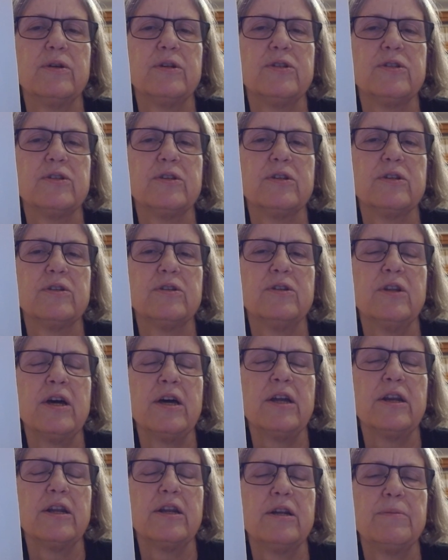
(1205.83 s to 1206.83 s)
It's
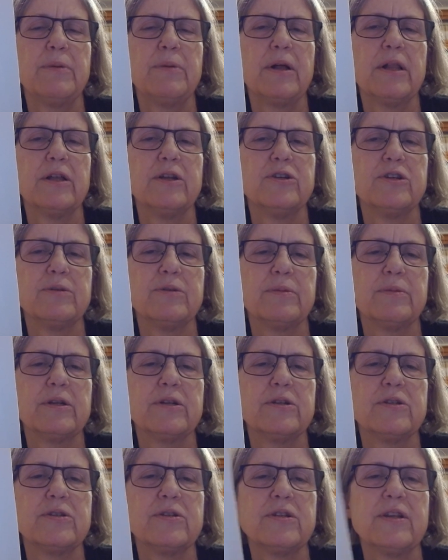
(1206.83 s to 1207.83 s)
not an apology, but
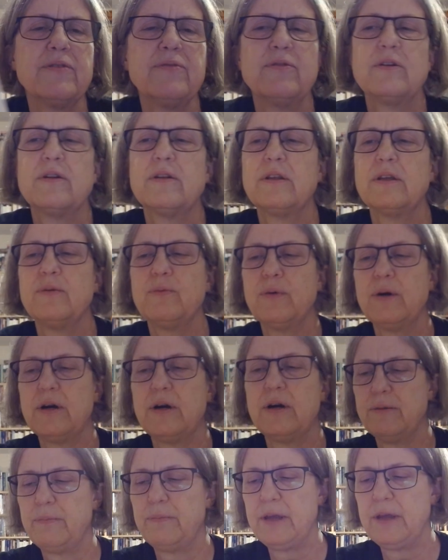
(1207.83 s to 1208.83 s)
it's definitely why
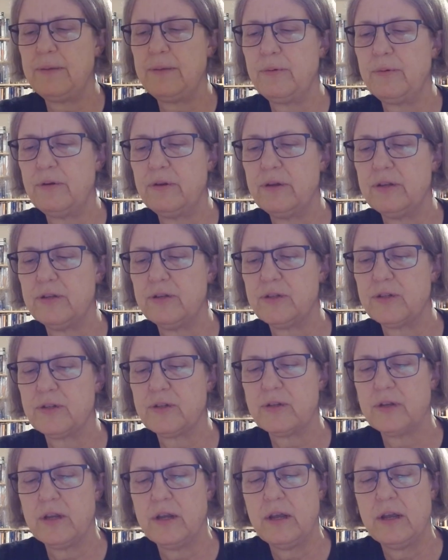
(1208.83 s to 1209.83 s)
the paper
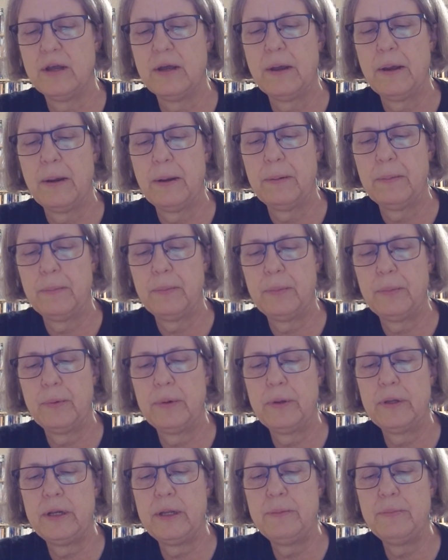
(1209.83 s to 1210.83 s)
is
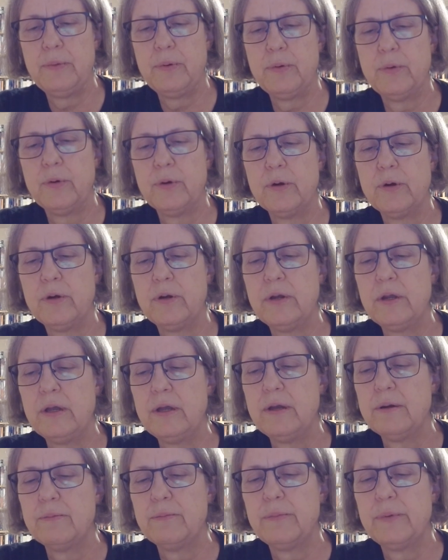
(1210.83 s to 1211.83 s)
pretty poor.
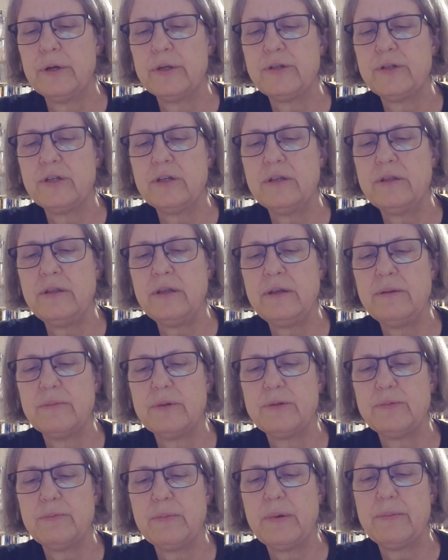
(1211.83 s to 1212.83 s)
But
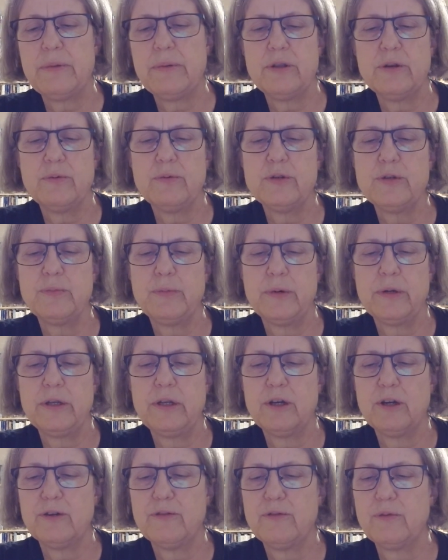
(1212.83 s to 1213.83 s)
my mother was pretty
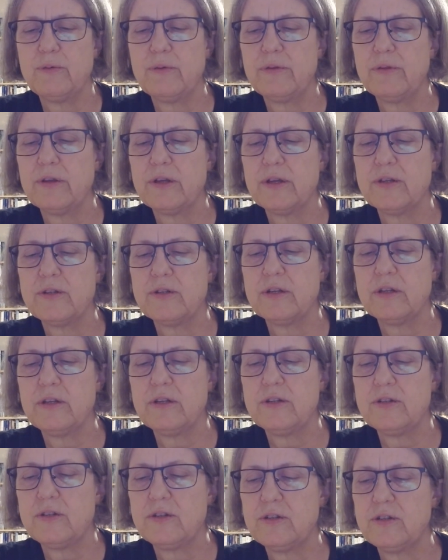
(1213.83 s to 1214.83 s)
careful with things, and
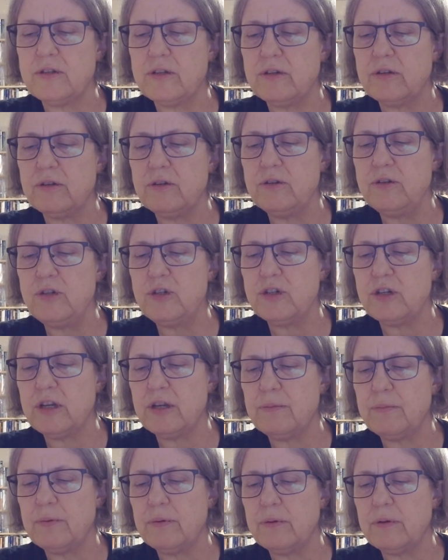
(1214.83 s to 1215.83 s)
this is in good
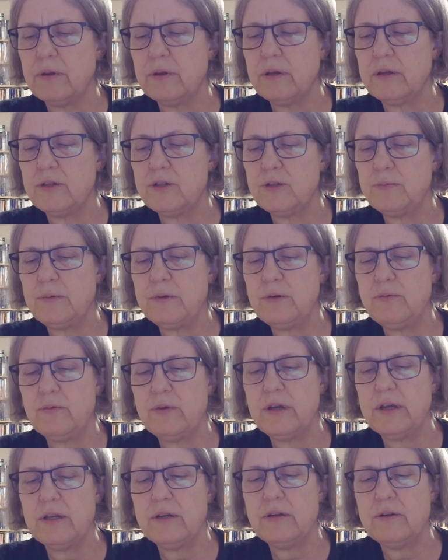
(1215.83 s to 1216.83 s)
shape. It's been
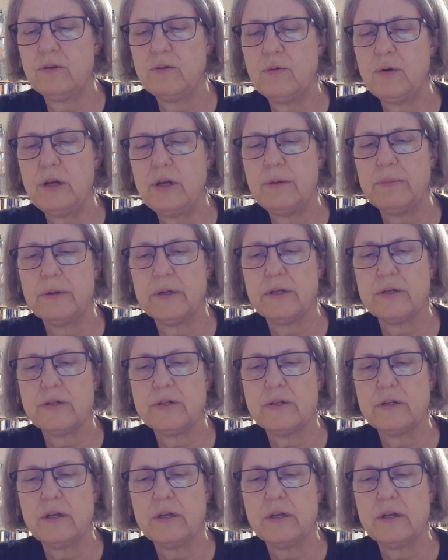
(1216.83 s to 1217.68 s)
read quite a bit.